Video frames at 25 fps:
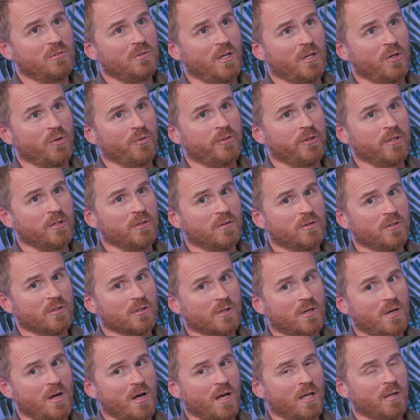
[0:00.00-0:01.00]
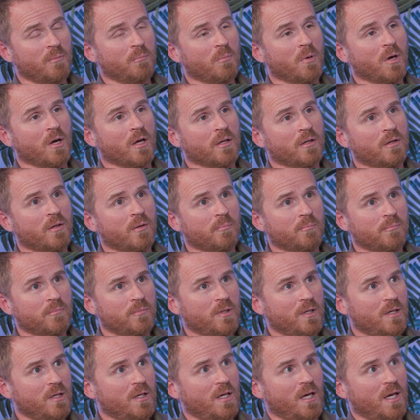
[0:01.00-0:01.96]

I don't think the Kanban,